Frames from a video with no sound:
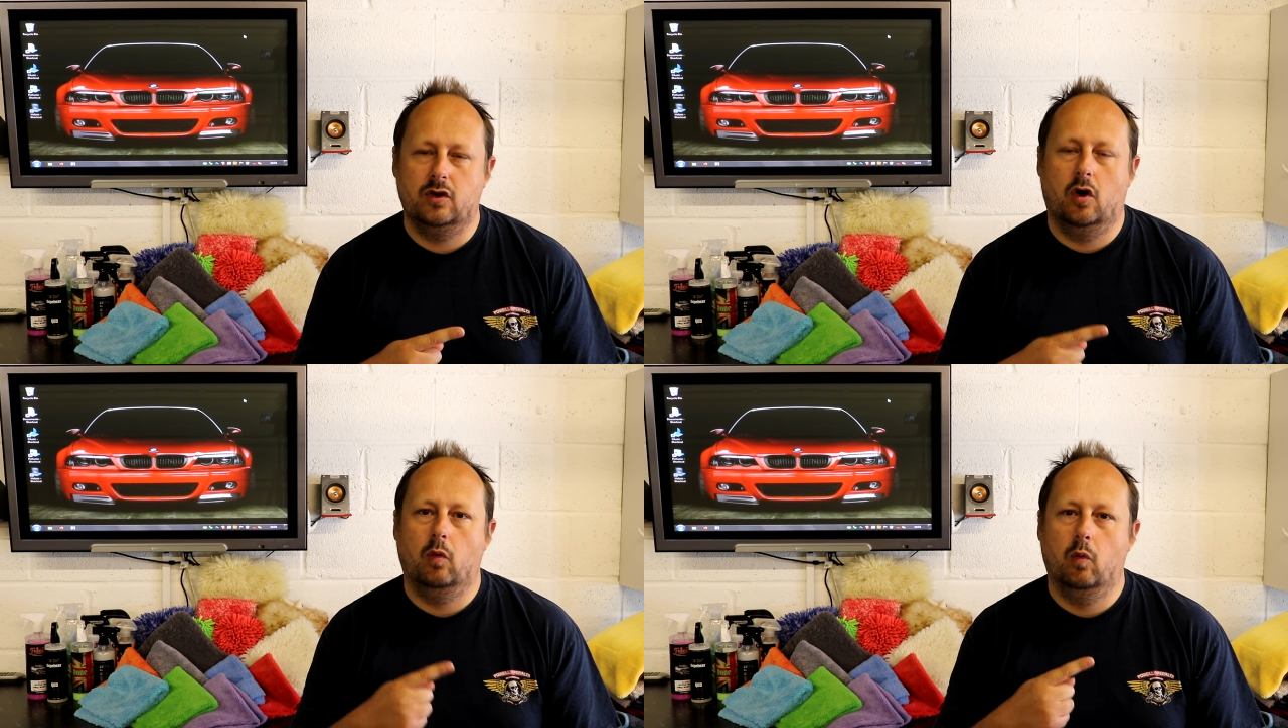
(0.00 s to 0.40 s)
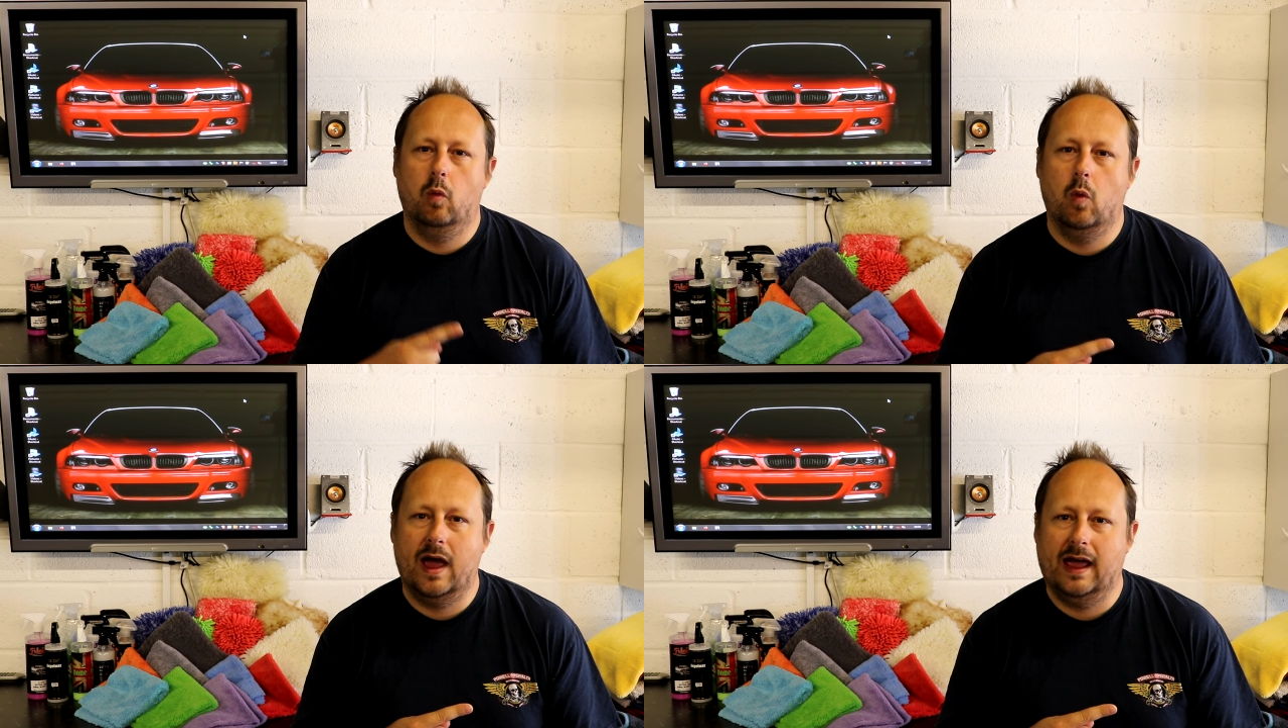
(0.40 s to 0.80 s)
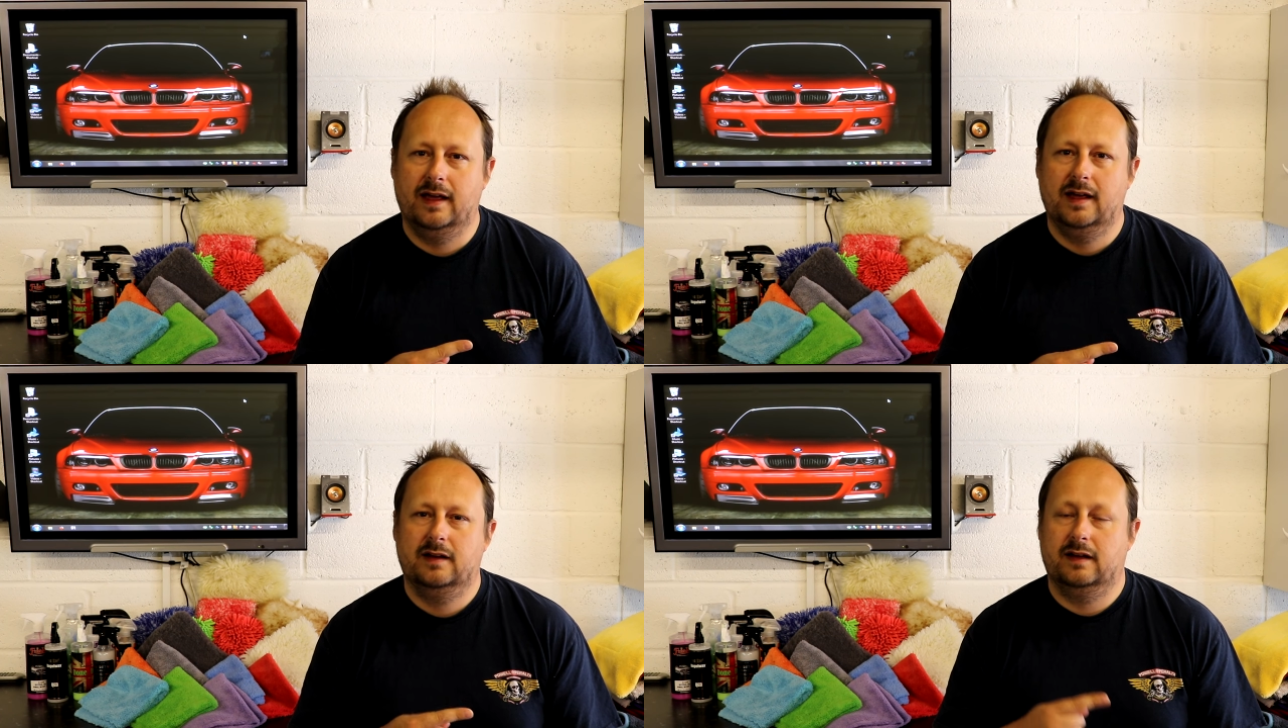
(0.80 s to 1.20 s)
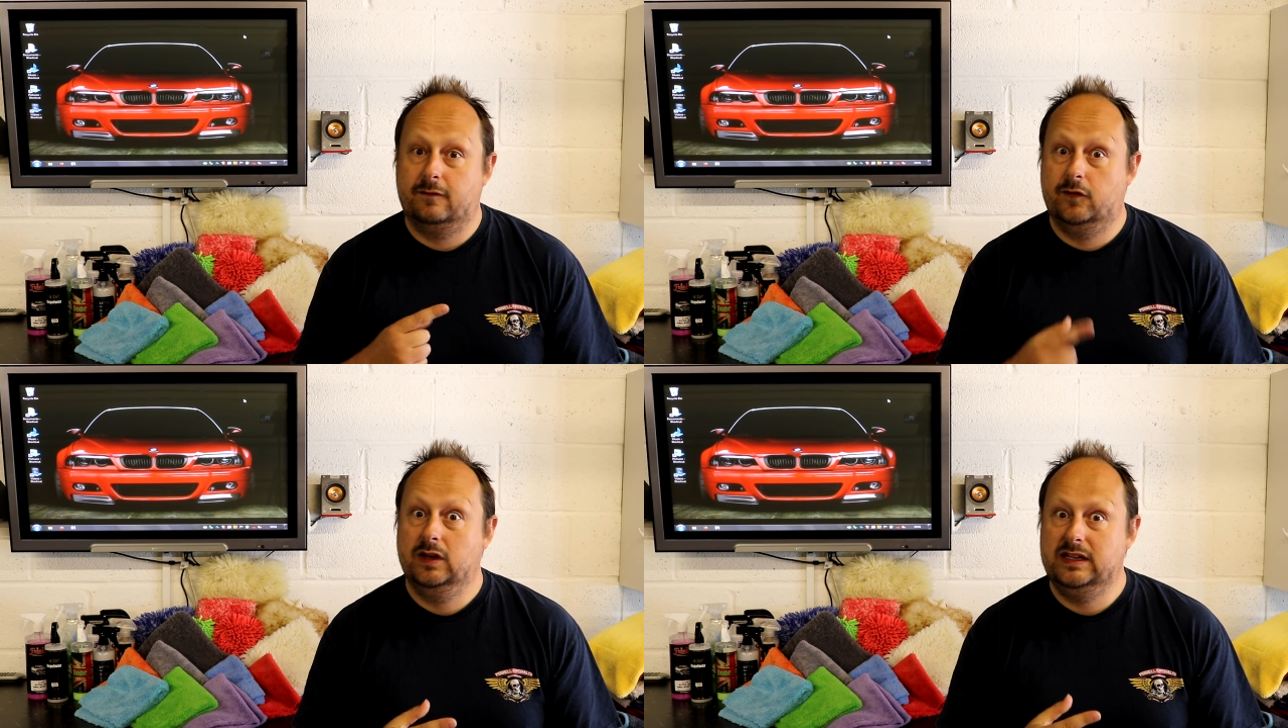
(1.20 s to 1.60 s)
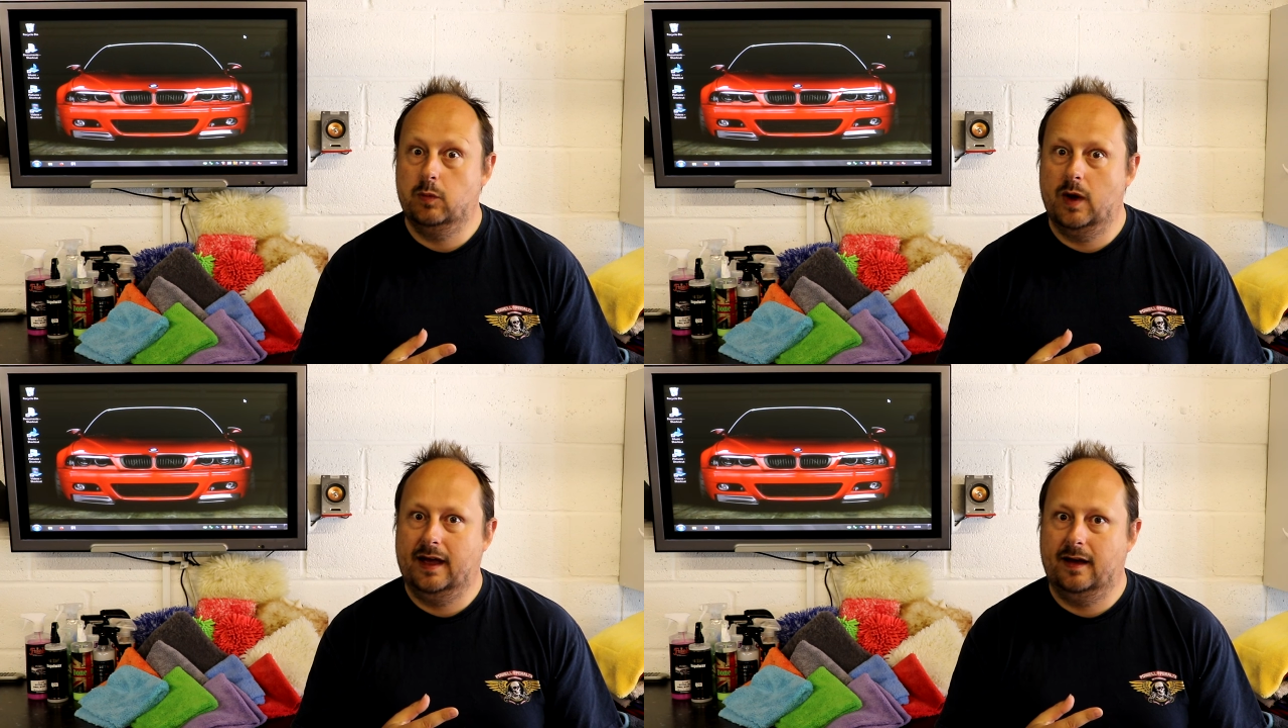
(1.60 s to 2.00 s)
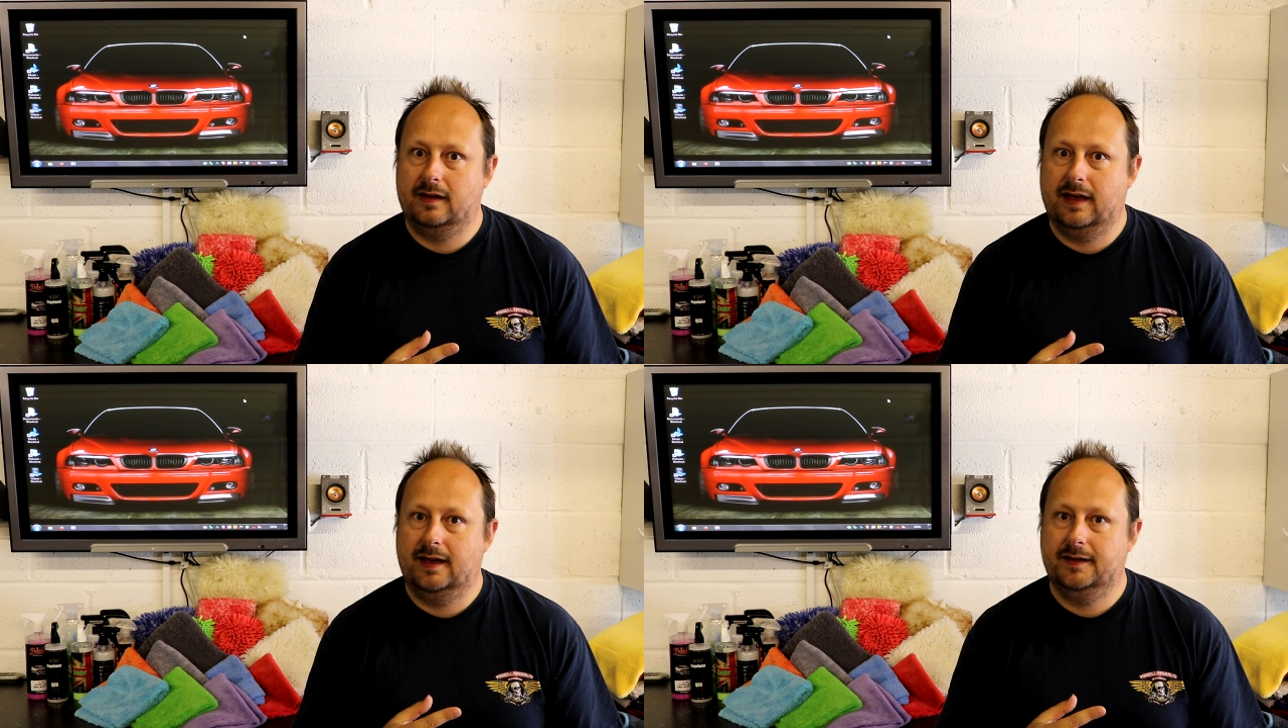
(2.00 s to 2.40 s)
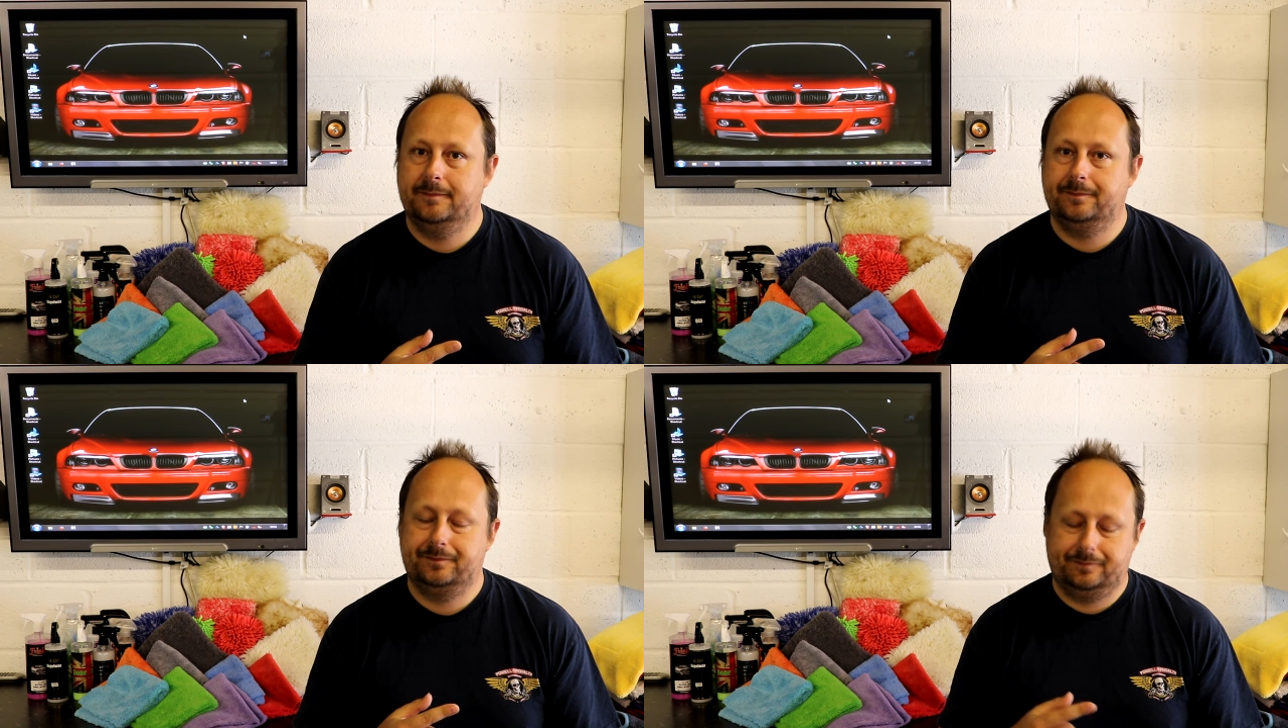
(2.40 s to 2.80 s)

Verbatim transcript: got wet, fully wet, okay?